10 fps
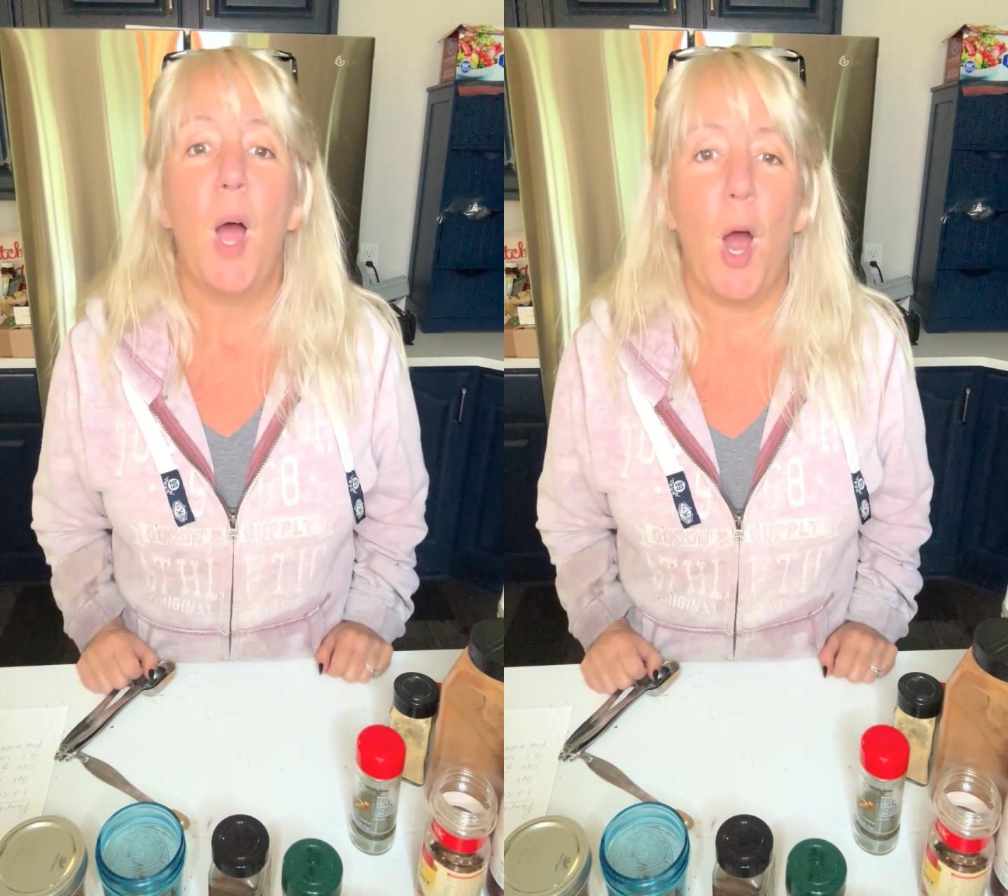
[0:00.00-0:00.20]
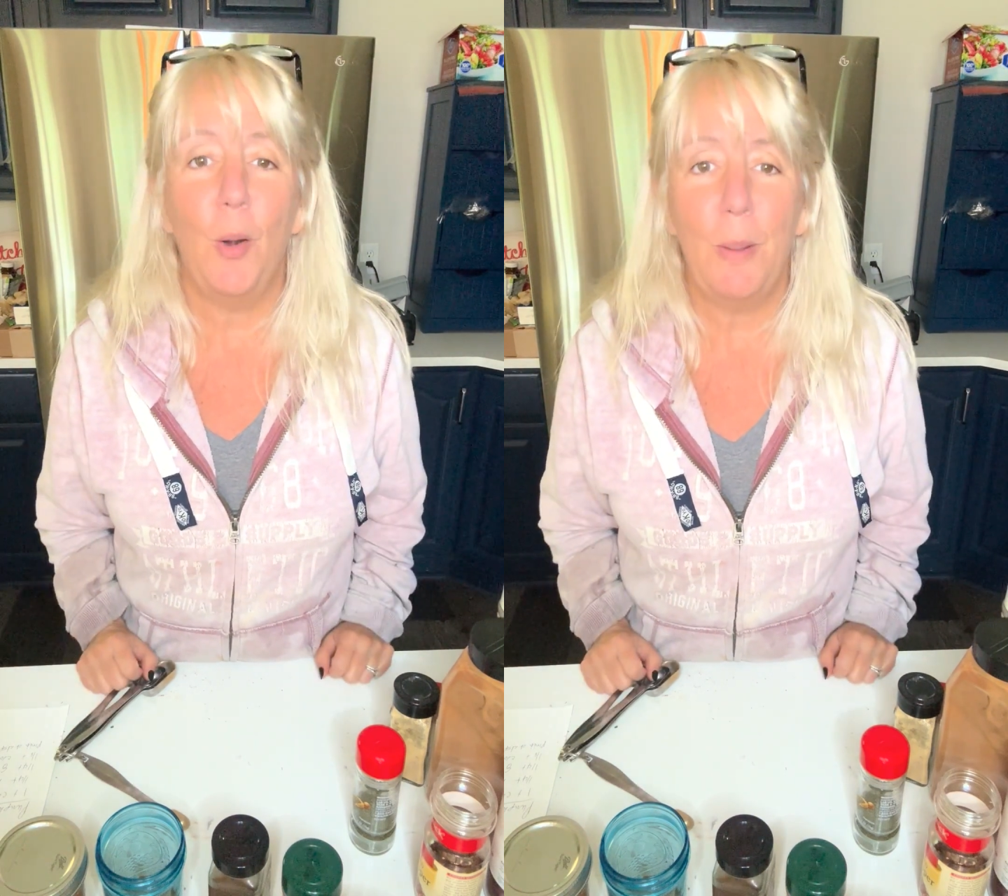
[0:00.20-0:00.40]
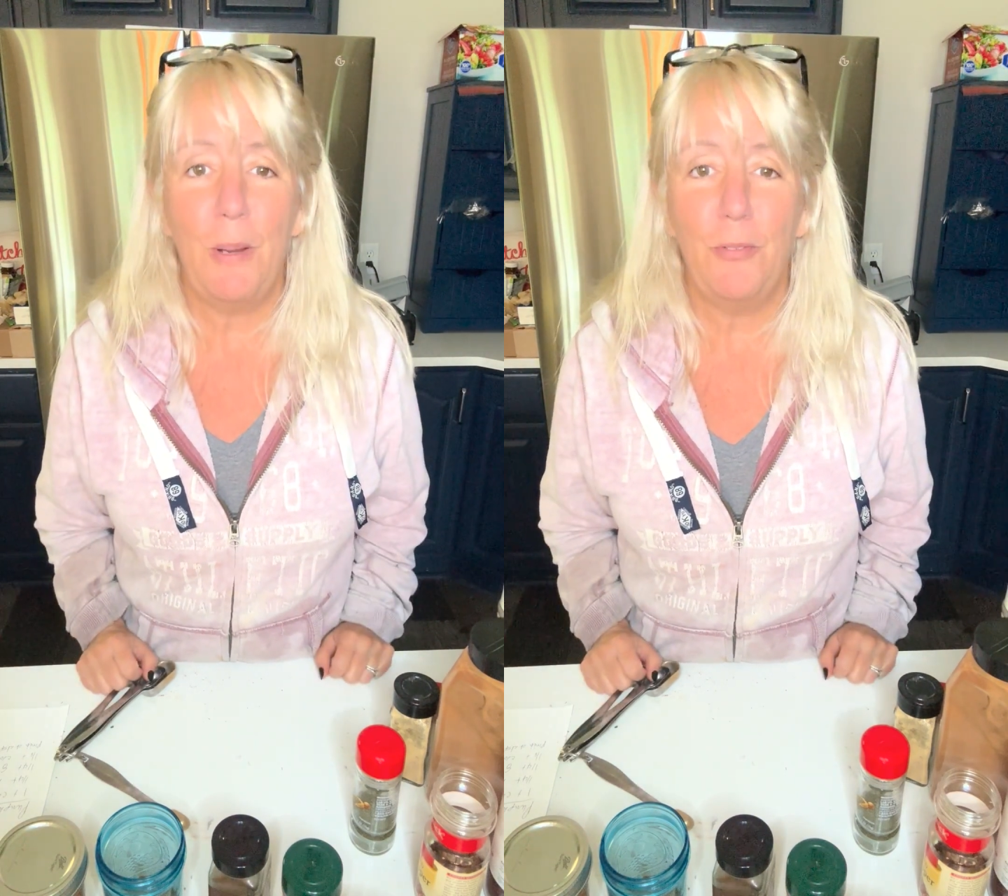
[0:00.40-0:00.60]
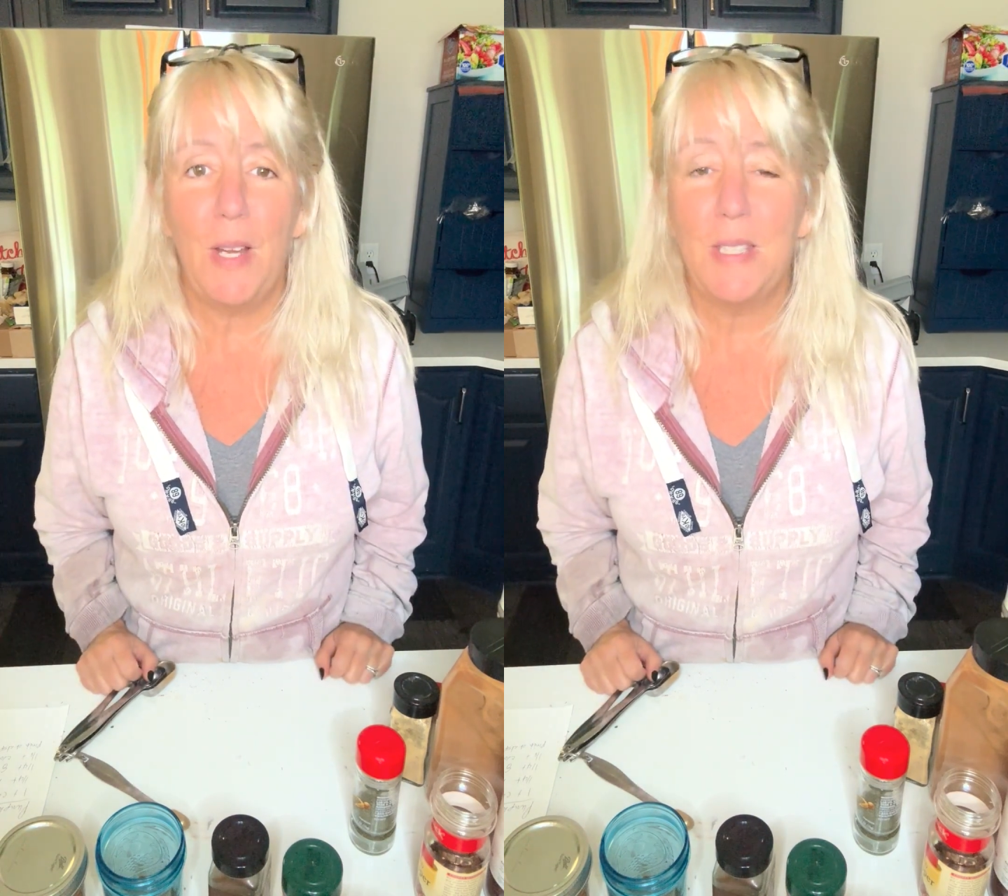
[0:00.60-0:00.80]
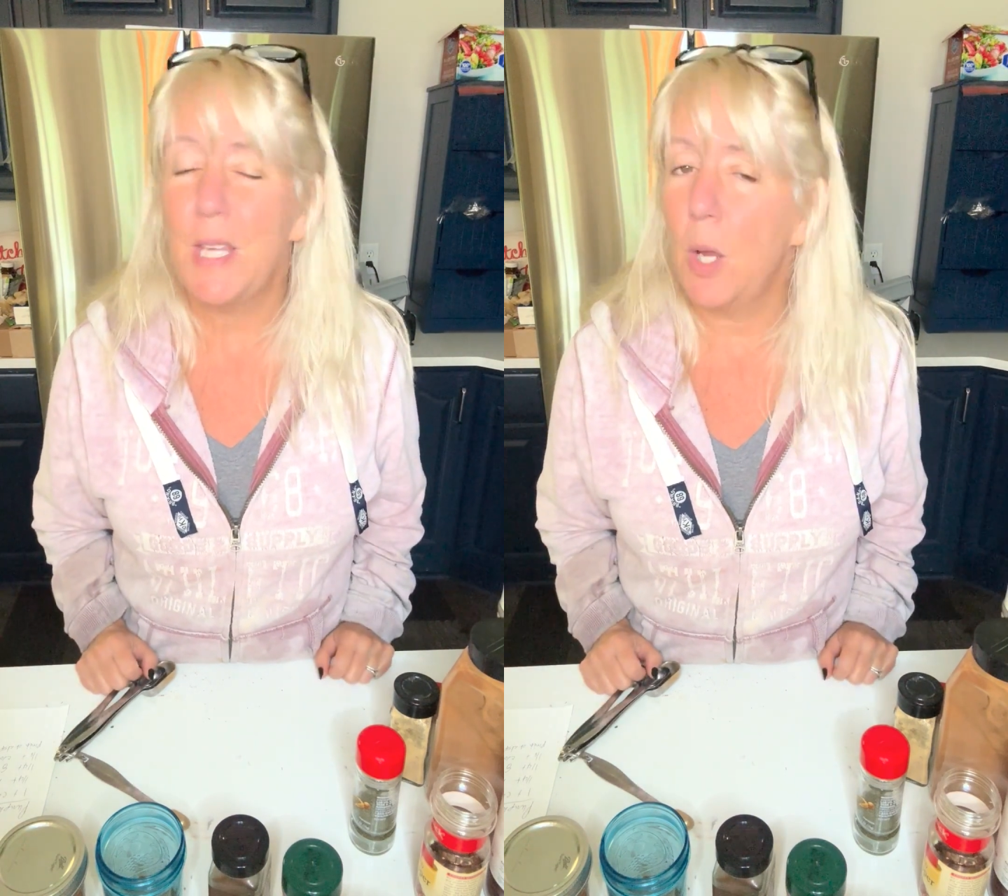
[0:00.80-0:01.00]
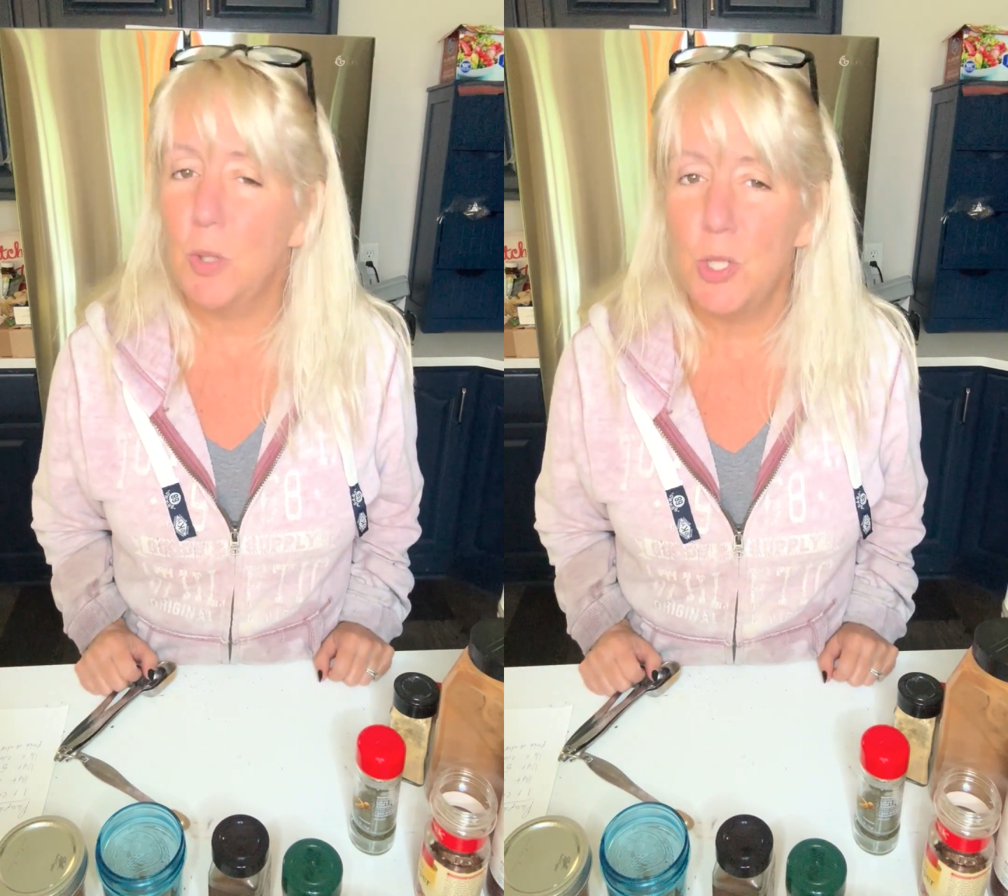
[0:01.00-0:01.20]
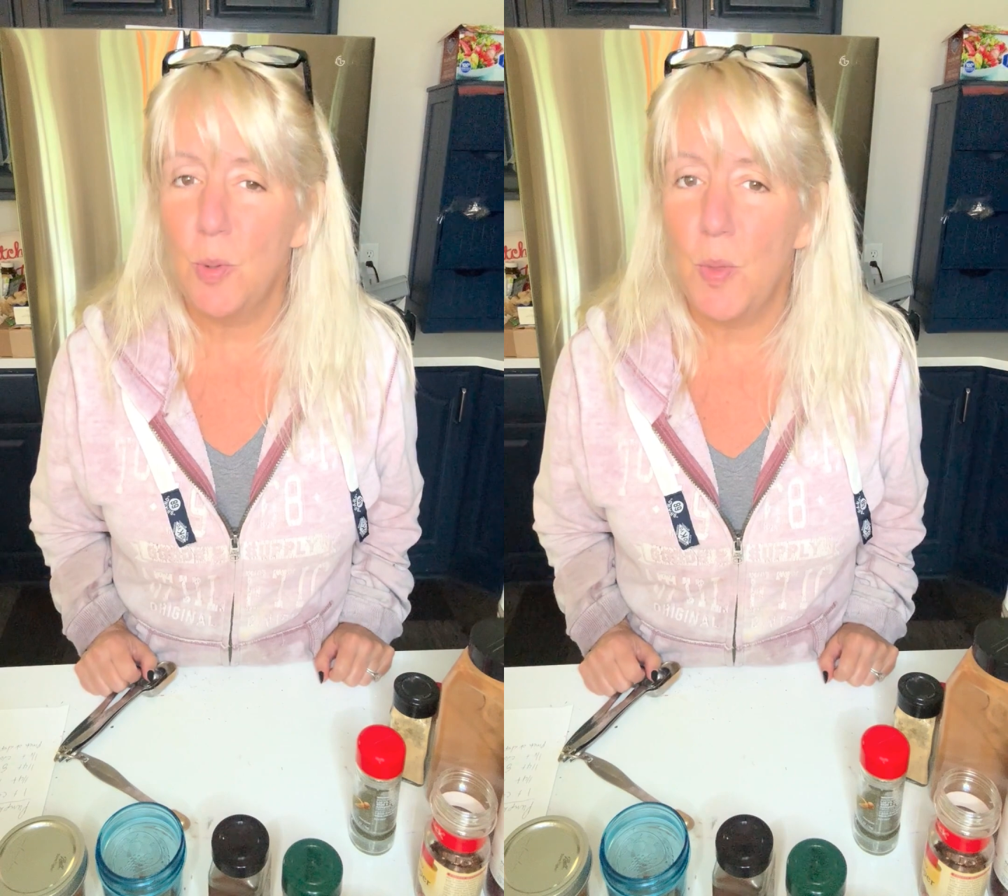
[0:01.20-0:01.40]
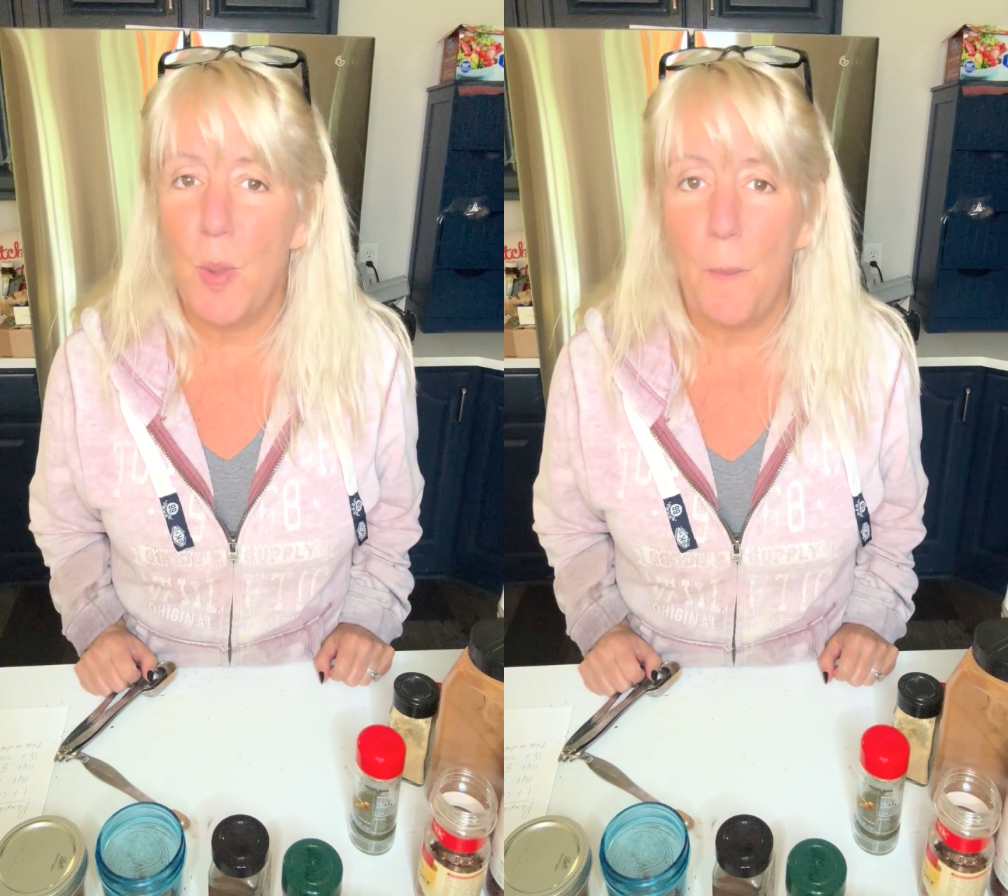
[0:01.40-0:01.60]
All right, my friends, I wish
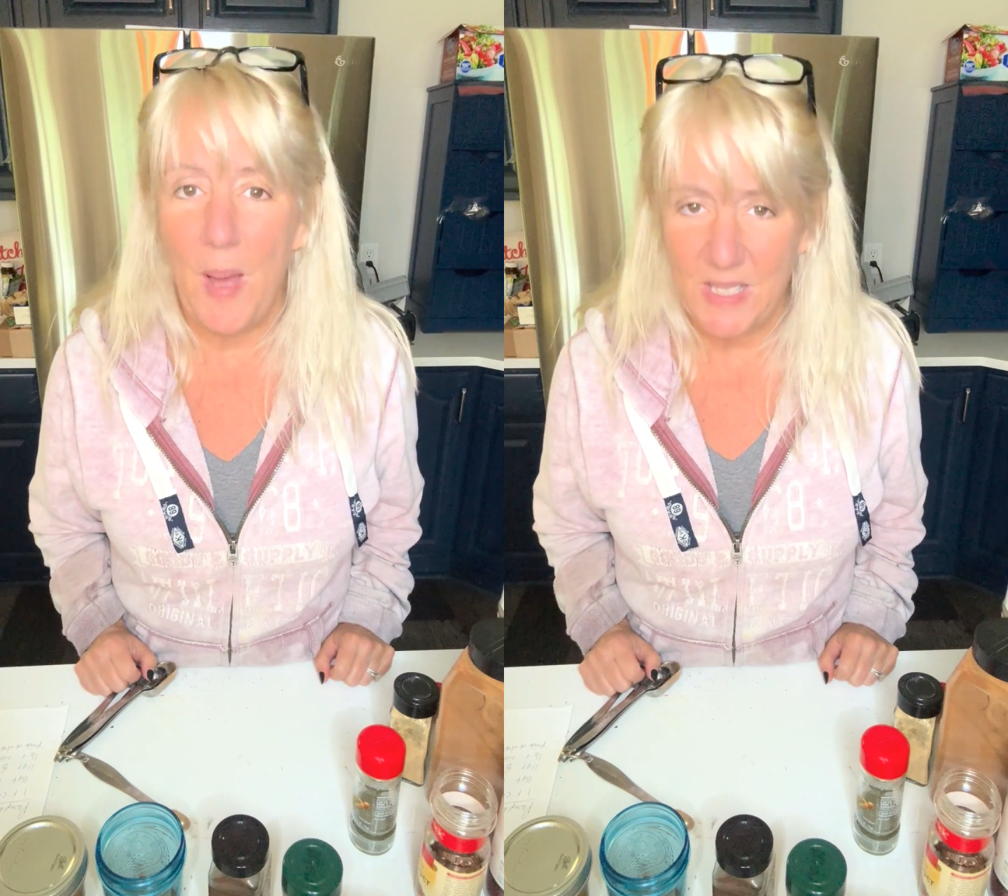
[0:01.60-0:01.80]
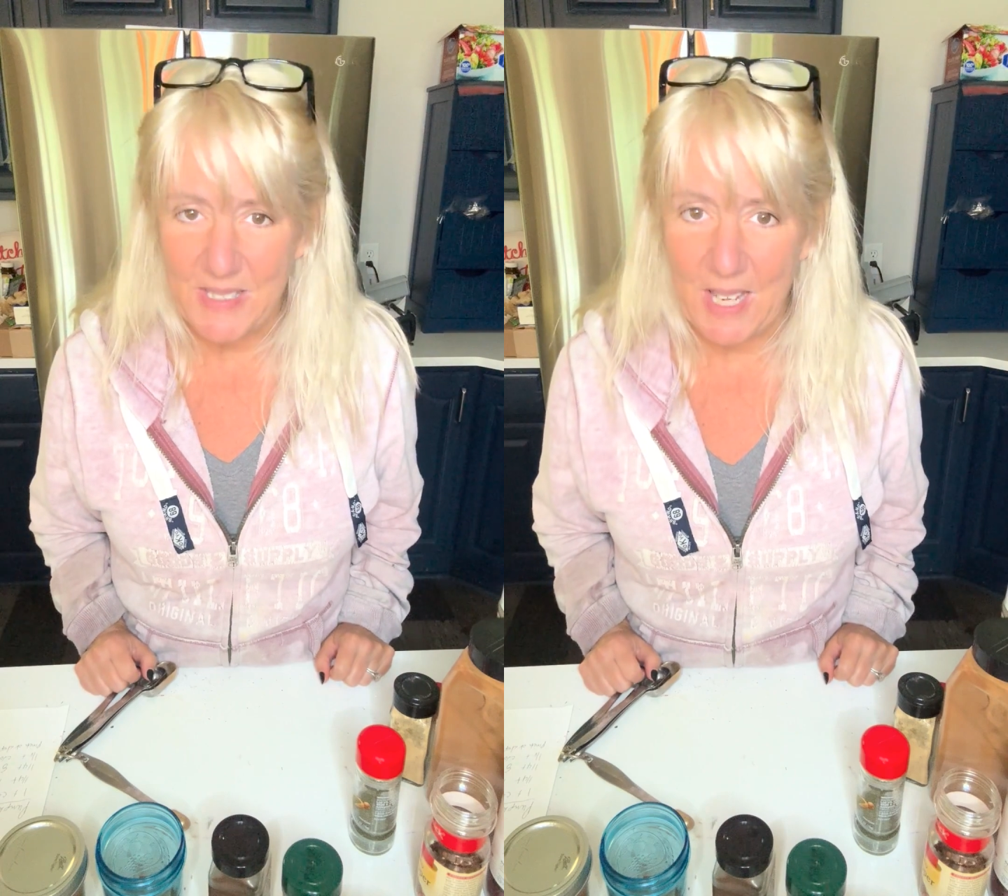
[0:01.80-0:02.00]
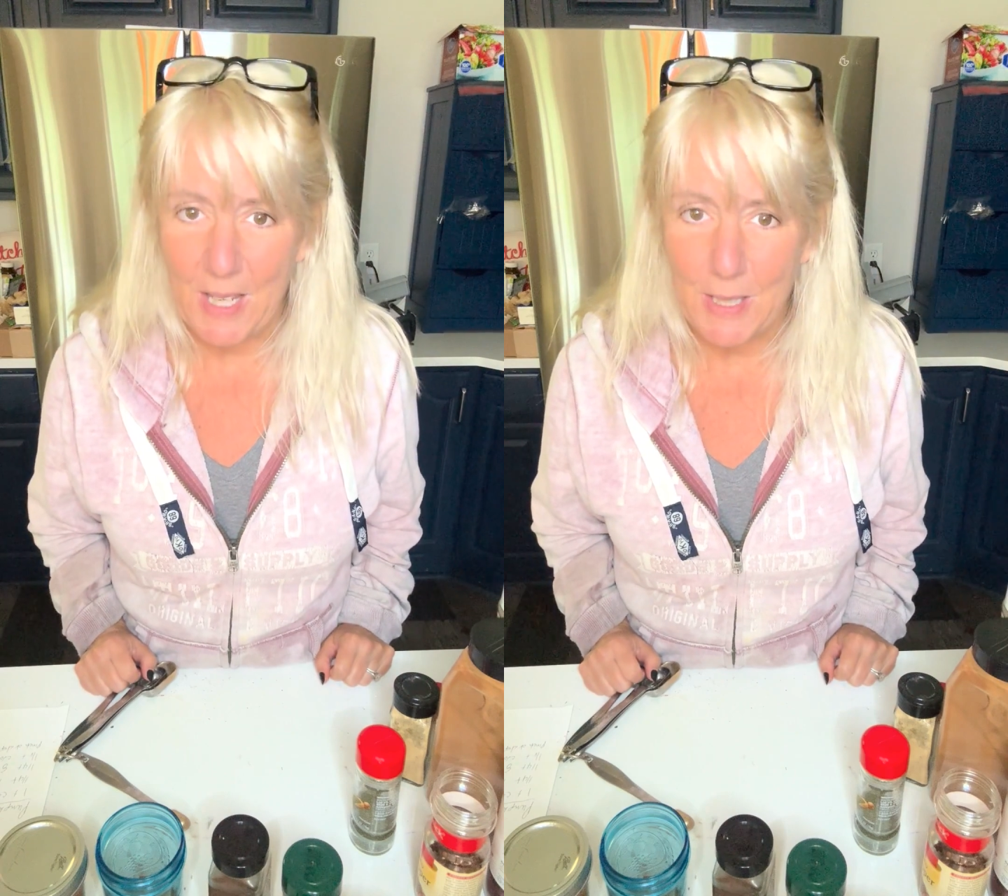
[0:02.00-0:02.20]
you the best day.